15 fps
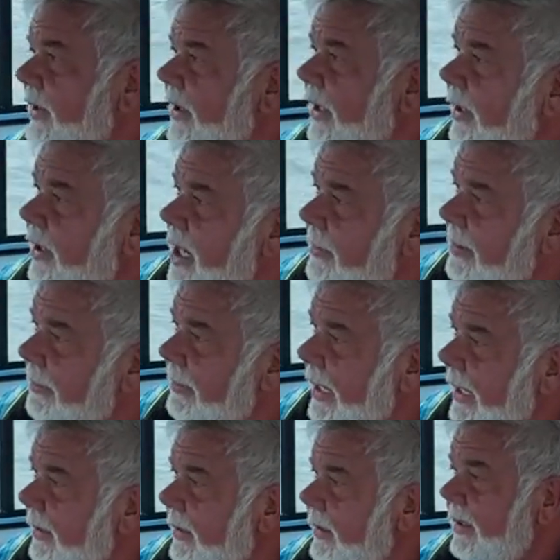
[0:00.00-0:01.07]
they're coming
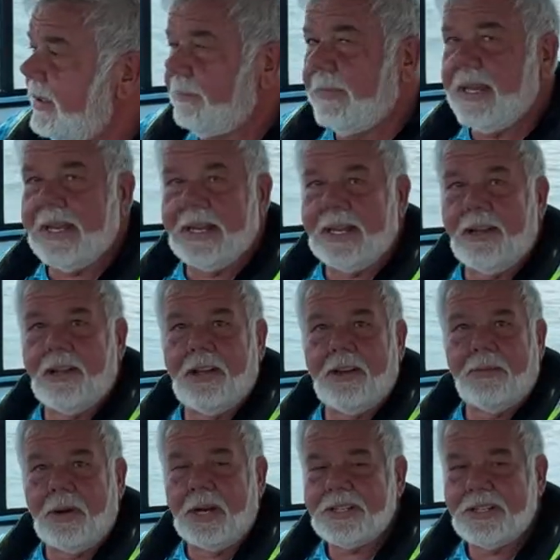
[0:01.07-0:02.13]
back. Man, I
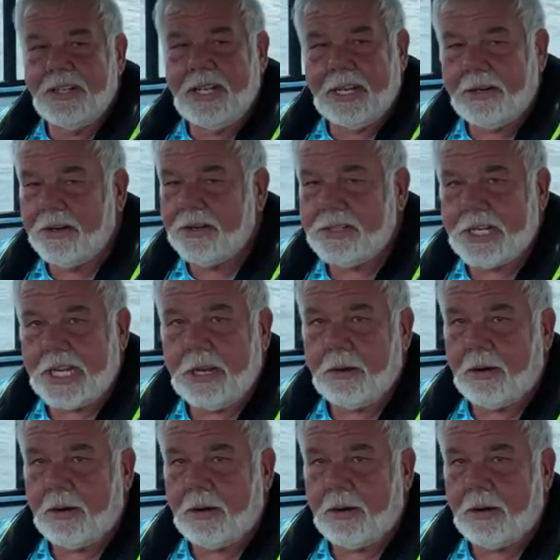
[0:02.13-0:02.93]
love watching that Kurt J.